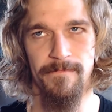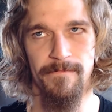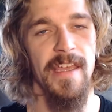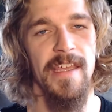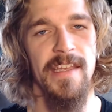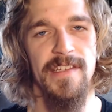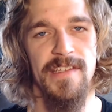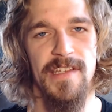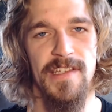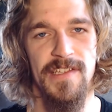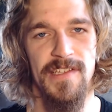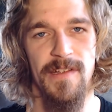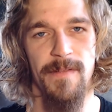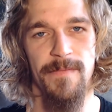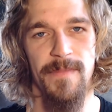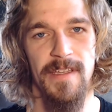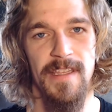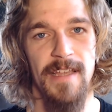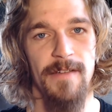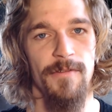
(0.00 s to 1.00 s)
Is this
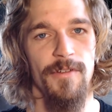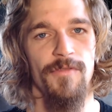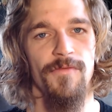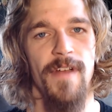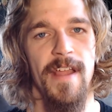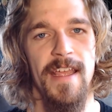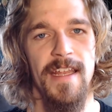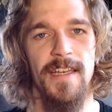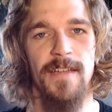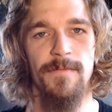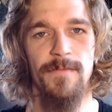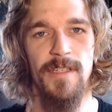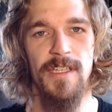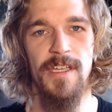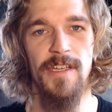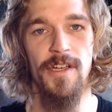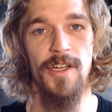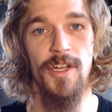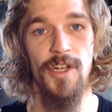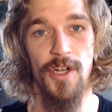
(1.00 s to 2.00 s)
something that would
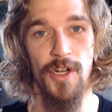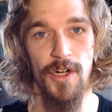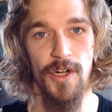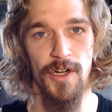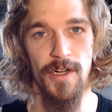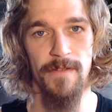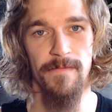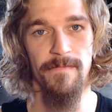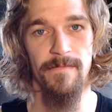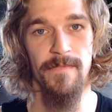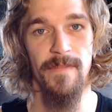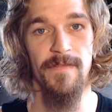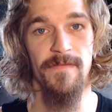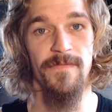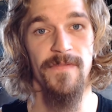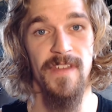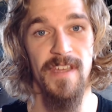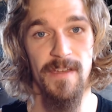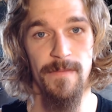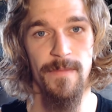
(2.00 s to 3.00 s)
randomly occur
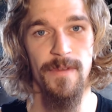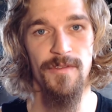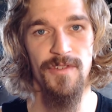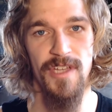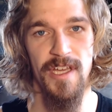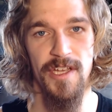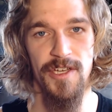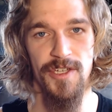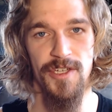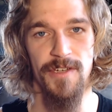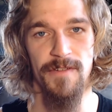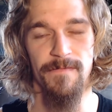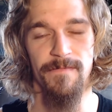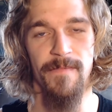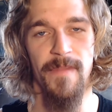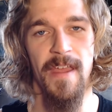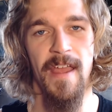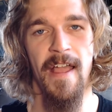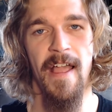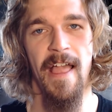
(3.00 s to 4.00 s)
via mutation
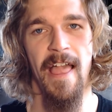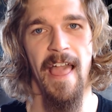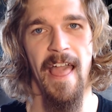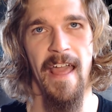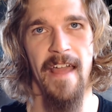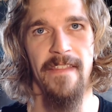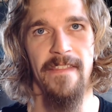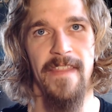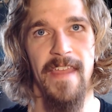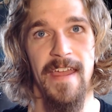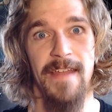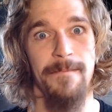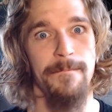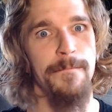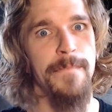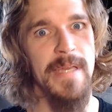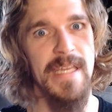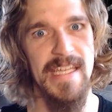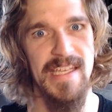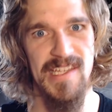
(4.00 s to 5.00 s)
and then
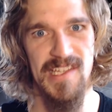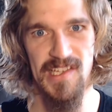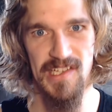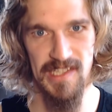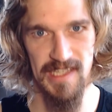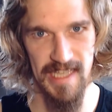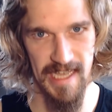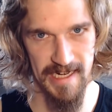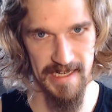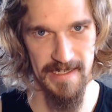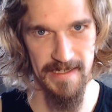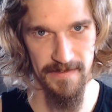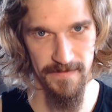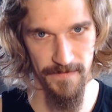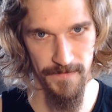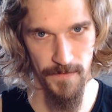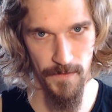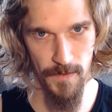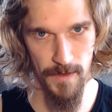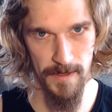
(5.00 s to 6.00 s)
be selected
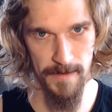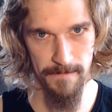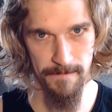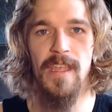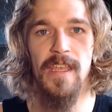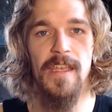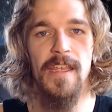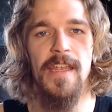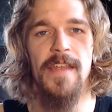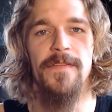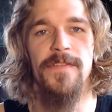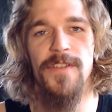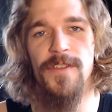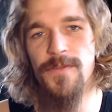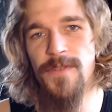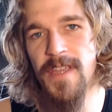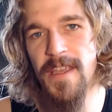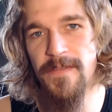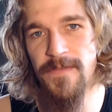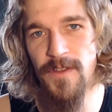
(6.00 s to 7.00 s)
for? If
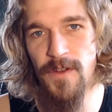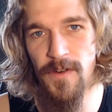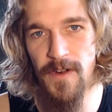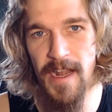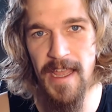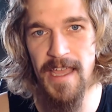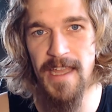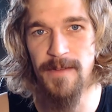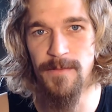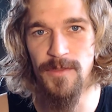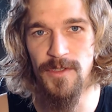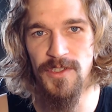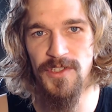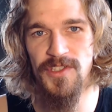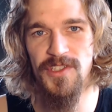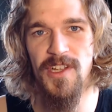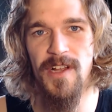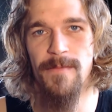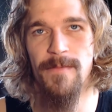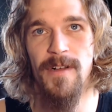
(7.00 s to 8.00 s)
you give your animal
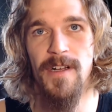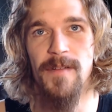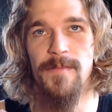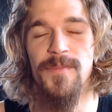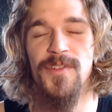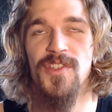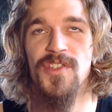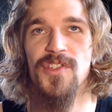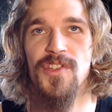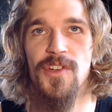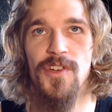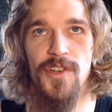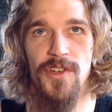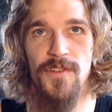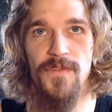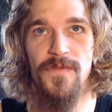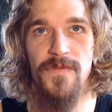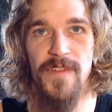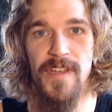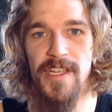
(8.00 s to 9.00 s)
some
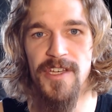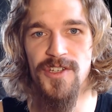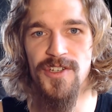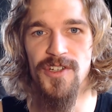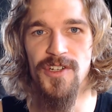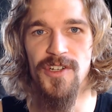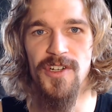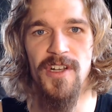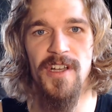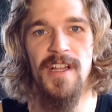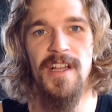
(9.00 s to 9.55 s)
absurd feature,